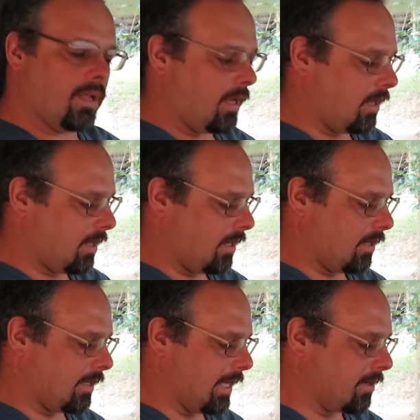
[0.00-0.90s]
and
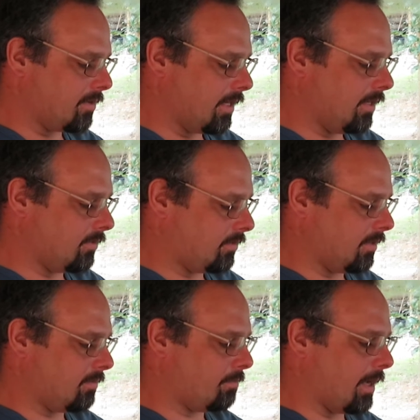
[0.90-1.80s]
it calculates
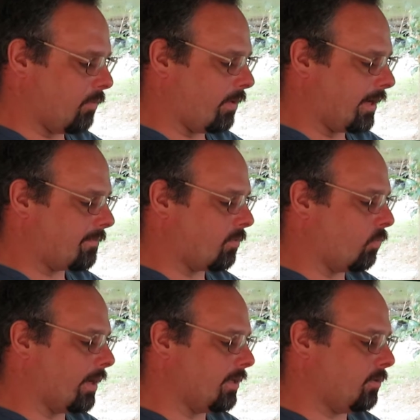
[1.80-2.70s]
it by whatever
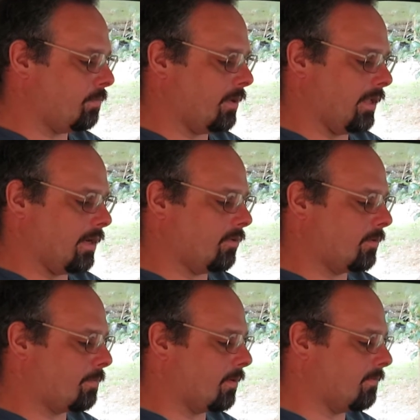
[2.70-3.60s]
weight you put in on
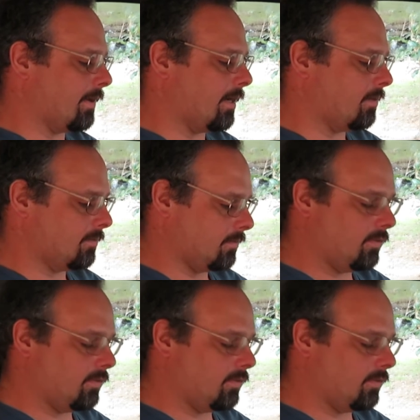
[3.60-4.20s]
your profile.